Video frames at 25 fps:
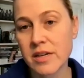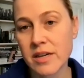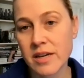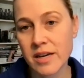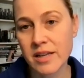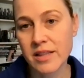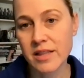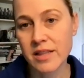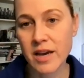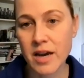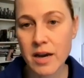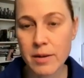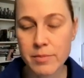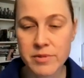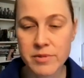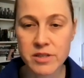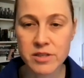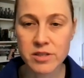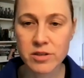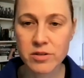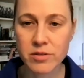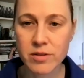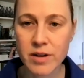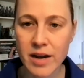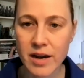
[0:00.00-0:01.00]
And the
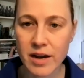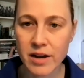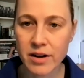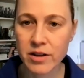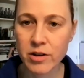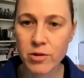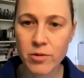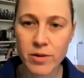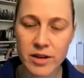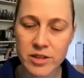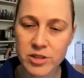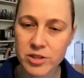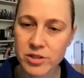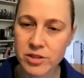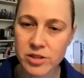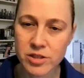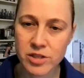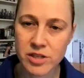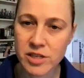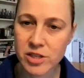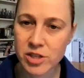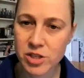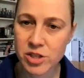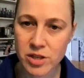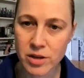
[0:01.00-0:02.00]
aptitude, how do you actually
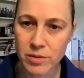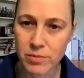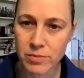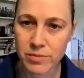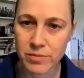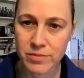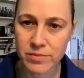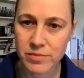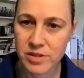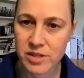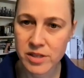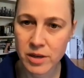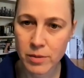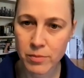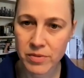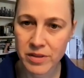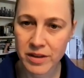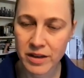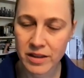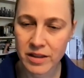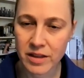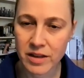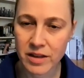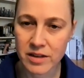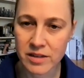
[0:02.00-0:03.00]
teach them
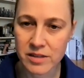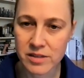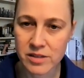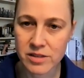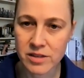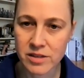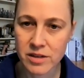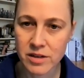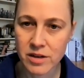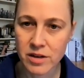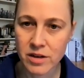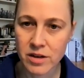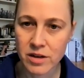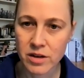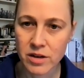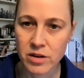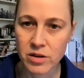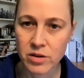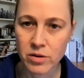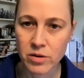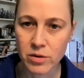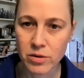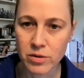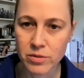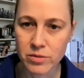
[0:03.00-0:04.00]
something that is, you
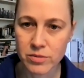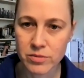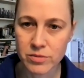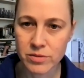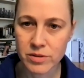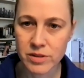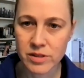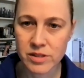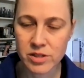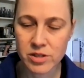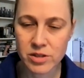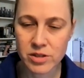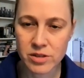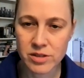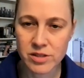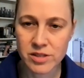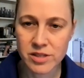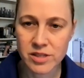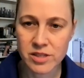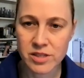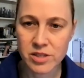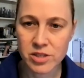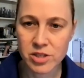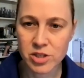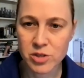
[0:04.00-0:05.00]
know, this
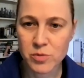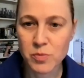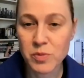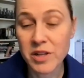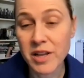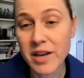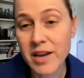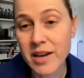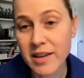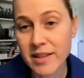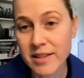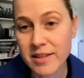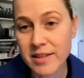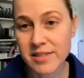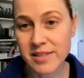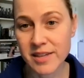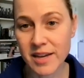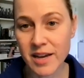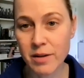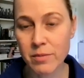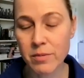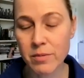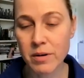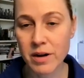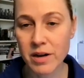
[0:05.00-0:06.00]
isn't just playing in the
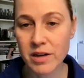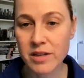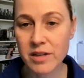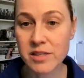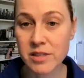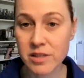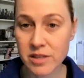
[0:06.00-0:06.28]
sandbox.